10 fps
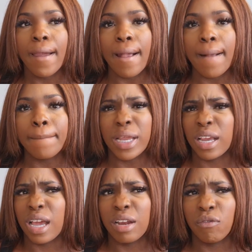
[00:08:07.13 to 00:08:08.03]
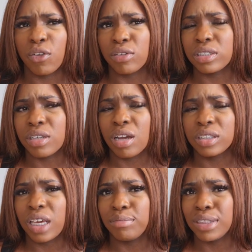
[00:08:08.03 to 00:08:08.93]
And I kind of felt the scar
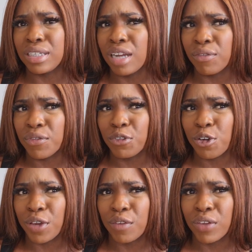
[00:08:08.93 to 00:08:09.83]
tape did nothing for it.